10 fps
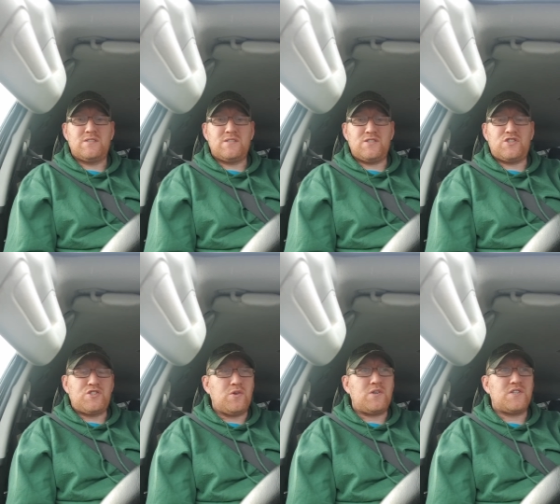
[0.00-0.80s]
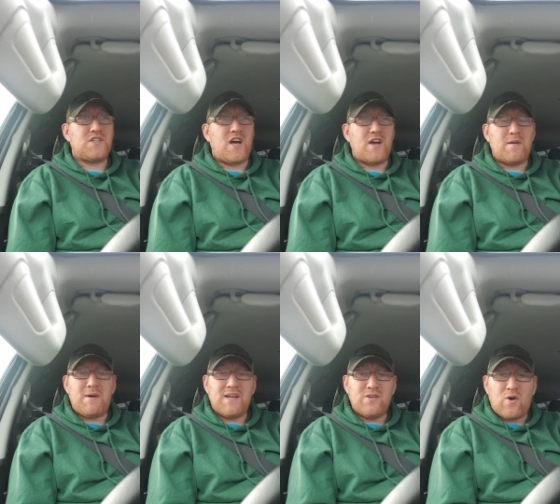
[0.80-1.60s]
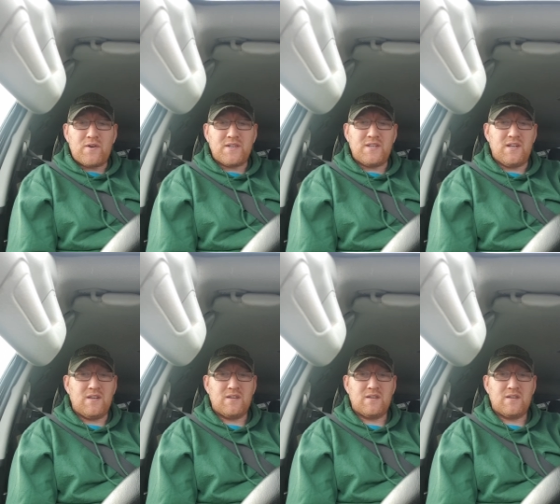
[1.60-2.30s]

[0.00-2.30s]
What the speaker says: that shooters are a minority.